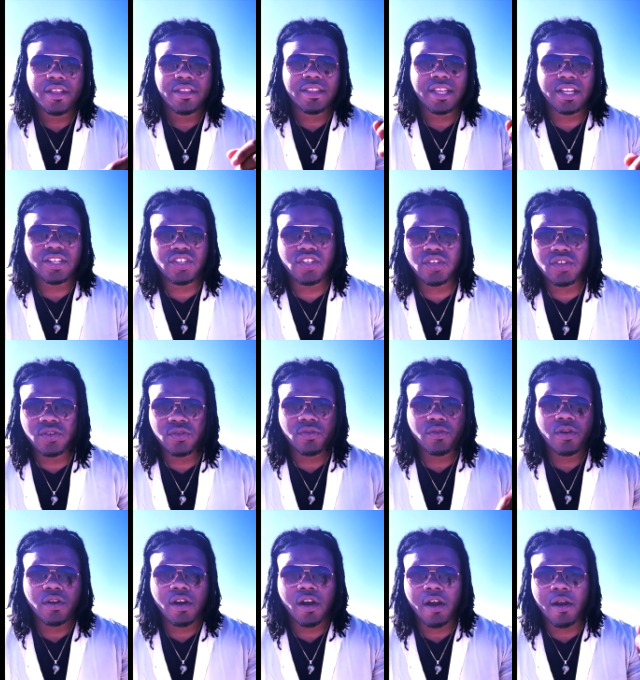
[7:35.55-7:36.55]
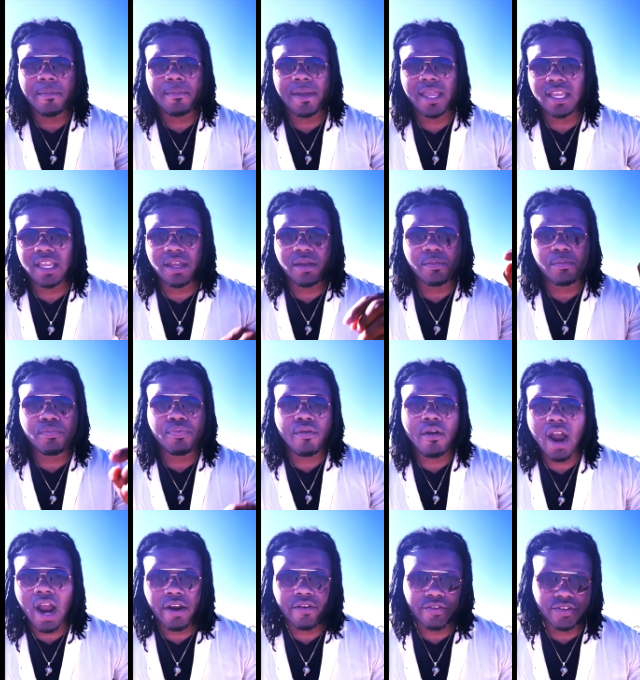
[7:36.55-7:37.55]
that you are making
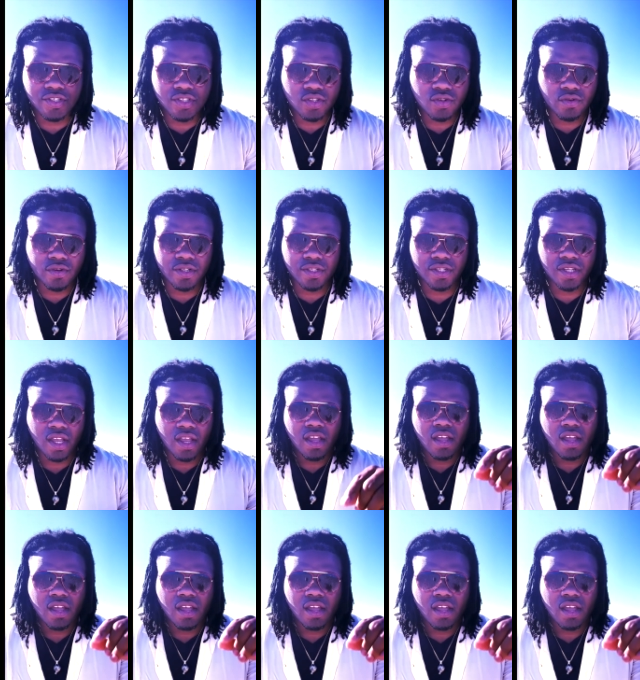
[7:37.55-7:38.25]
progress towards